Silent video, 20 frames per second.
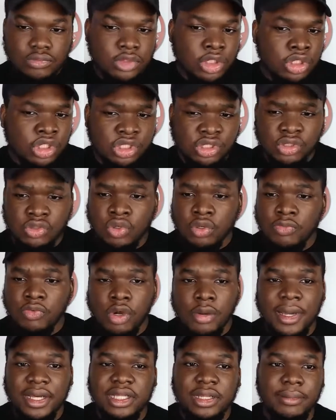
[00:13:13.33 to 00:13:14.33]
Just to talk more
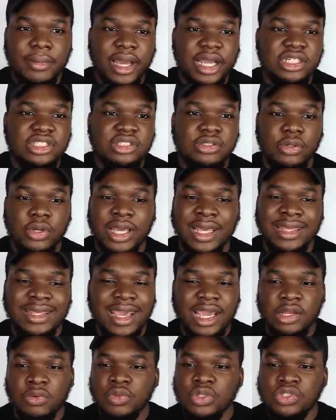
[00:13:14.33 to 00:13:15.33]
about the match,
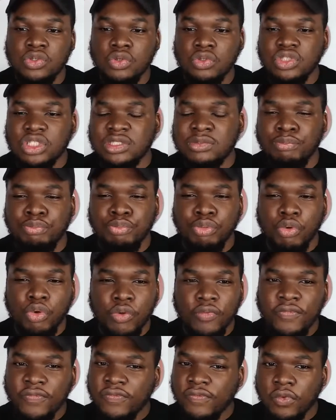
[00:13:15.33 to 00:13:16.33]
again, we saw just
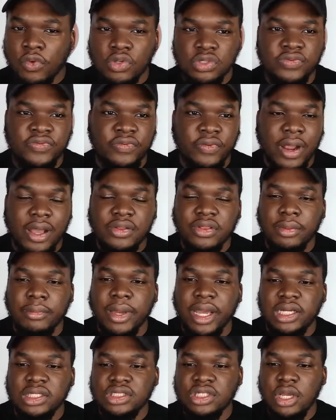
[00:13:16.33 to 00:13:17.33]
brute force throughout the
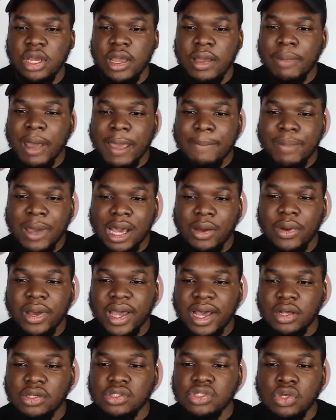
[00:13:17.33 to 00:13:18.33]
match by
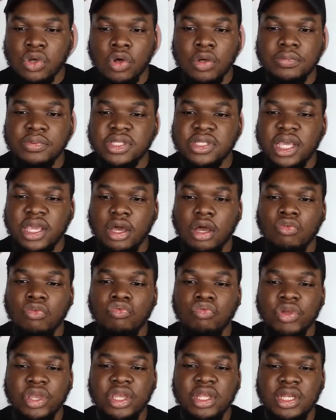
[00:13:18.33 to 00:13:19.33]
Powerhouse Hobbs. They are
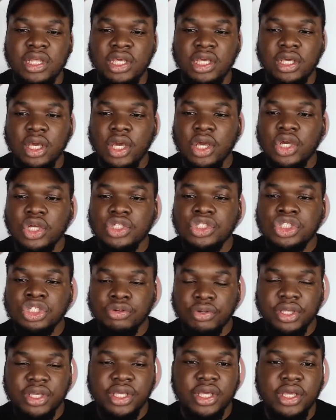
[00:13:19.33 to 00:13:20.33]
really
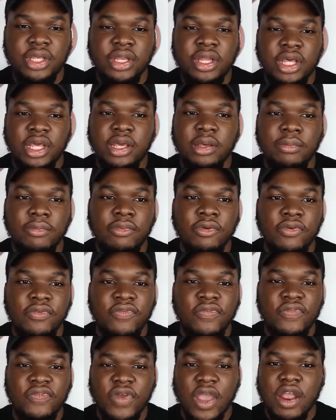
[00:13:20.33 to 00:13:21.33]
treating him
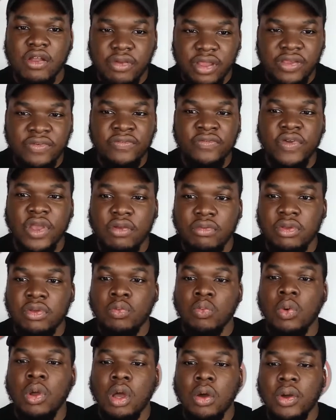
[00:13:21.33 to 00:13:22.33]
very, very
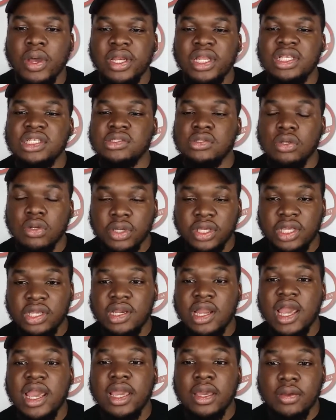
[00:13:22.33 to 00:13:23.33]
well. And he's looking
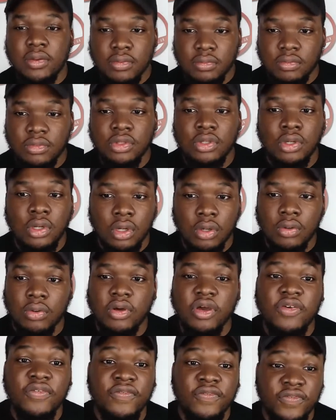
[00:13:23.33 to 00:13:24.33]
like, you know,
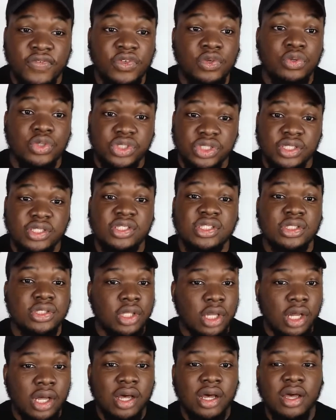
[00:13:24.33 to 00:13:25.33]
a future
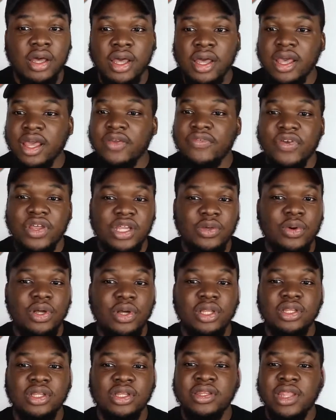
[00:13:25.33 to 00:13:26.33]
star. If
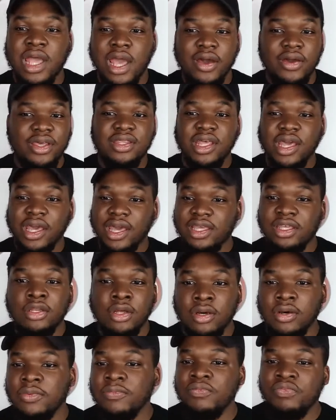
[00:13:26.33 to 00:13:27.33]
anyone that, you
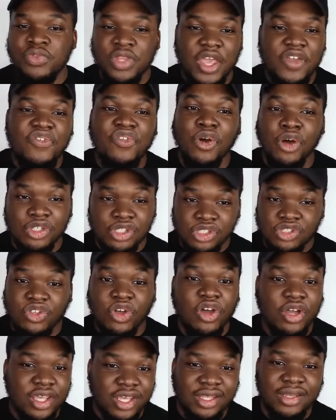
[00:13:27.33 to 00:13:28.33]
know, they've got
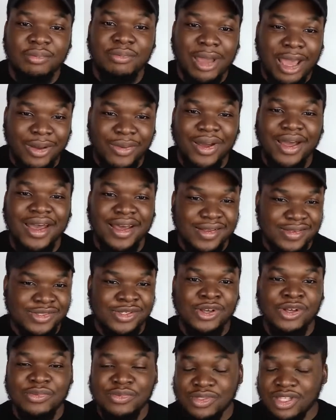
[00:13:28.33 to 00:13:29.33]
stock in
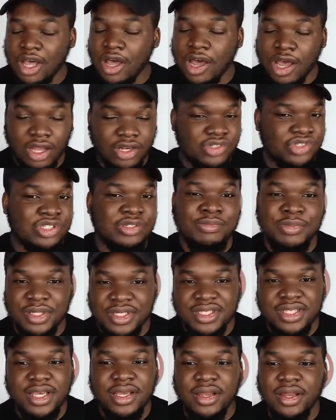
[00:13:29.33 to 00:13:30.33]
Powerhouse Hobbs,
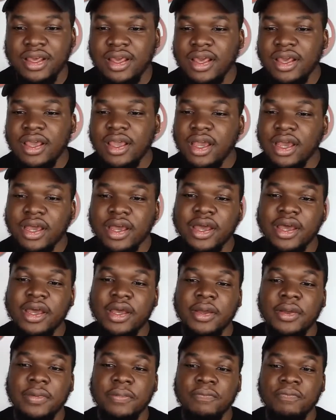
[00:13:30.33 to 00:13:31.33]
100%.
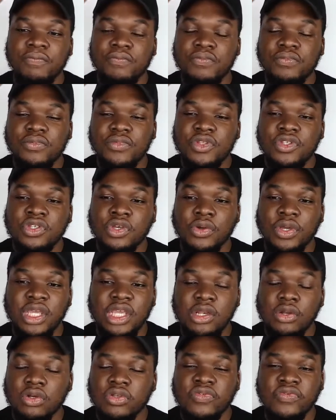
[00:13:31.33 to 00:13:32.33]
So
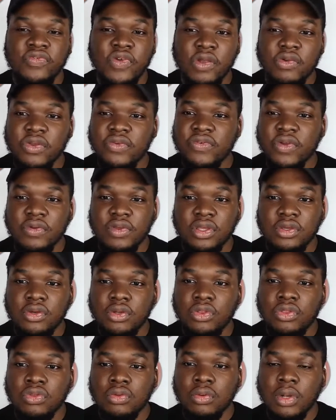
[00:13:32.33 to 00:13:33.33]
he looks very, very
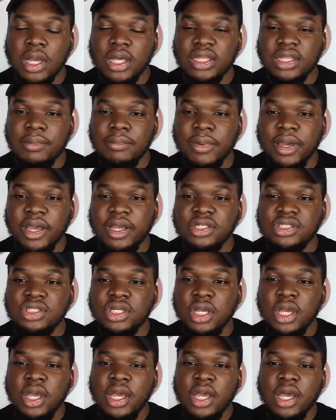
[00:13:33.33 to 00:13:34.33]
good throughout the
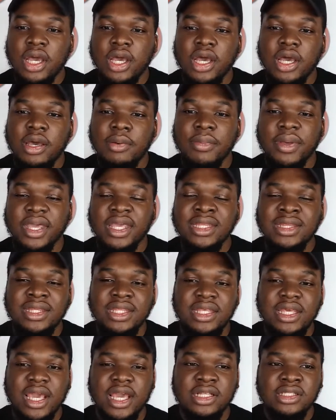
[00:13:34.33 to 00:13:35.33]
match. In
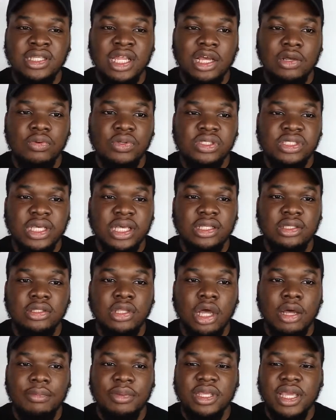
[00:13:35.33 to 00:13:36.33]
the end, like we said,
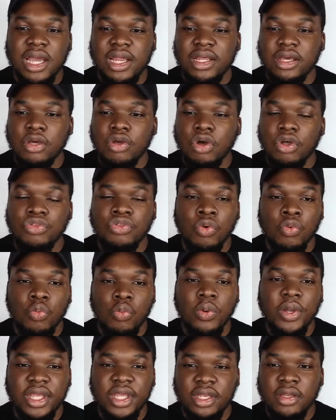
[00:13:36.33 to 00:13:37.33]
Darby Allin got the
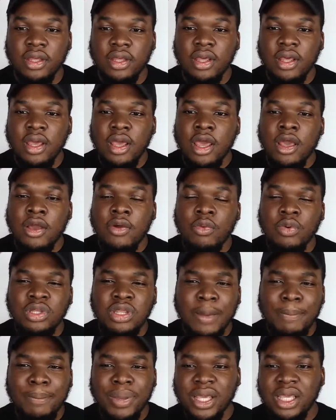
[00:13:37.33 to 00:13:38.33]
win
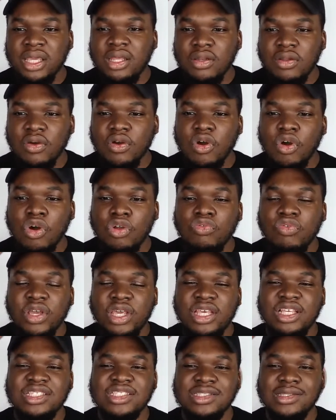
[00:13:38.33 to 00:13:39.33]
with a pin on
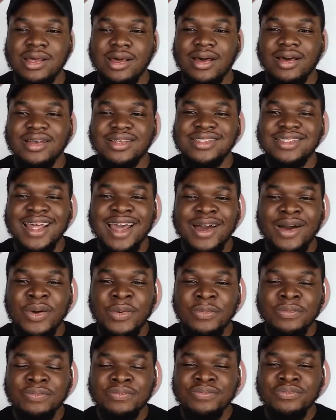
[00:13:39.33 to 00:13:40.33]
Ricky Starks.
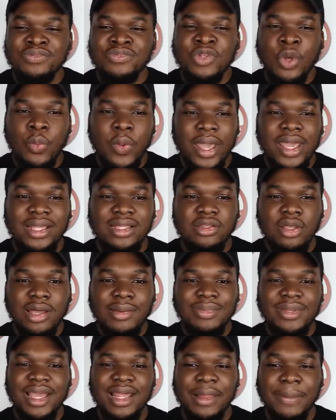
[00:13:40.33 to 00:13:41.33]
Now, the way
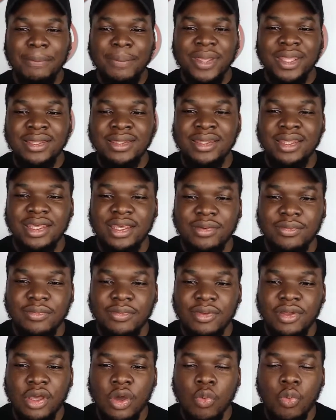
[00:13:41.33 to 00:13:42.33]
Darby Allin pinned
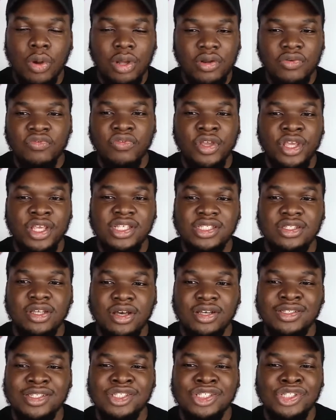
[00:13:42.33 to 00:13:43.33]
him, one of Ricky
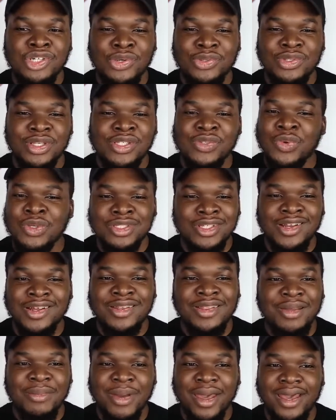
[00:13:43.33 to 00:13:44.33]
Starks' shoulders wasn't
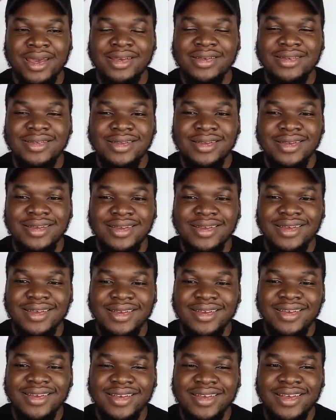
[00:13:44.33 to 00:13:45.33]
on the mat.
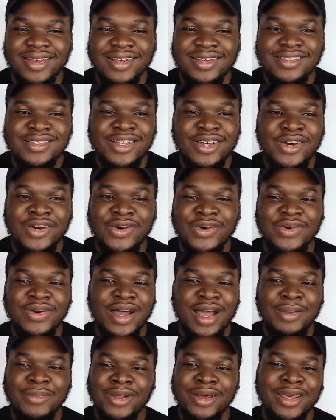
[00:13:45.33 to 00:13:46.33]

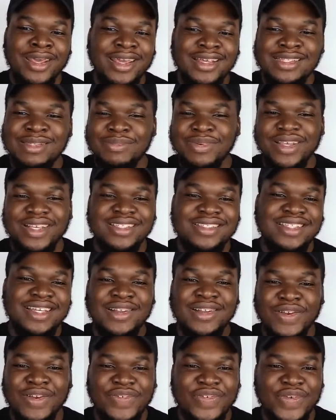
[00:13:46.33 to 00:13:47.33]
So I'm not here to be a
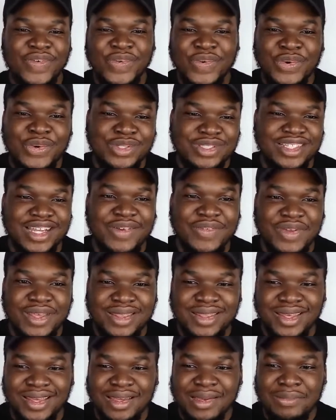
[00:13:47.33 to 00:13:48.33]
stickler for rules and
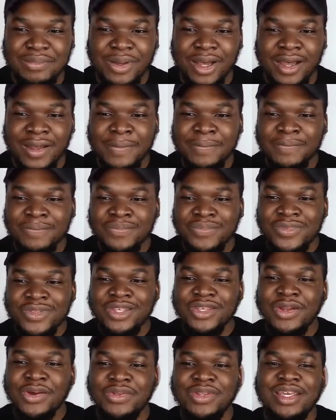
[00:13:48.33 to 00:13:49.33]
everything, but,
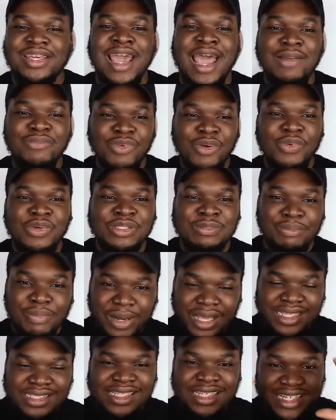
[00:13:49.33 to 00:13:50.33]
you know, the camera was
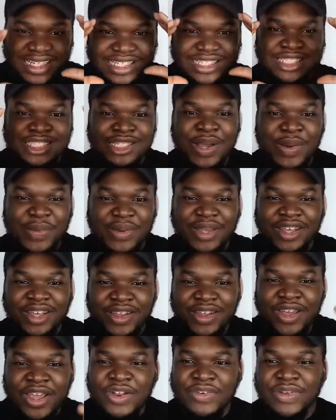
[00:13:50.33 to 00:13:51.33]
blatantly
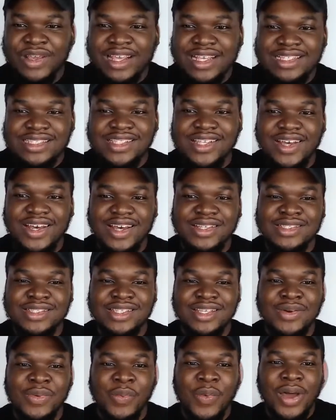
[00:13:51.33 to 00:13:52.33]
showing Ricky
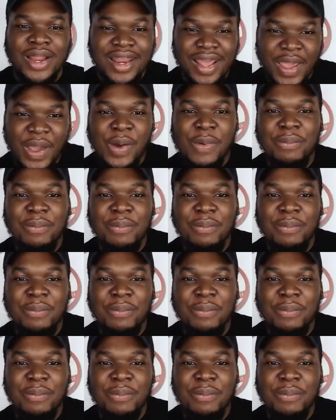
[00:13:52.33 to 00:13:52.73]
Starks one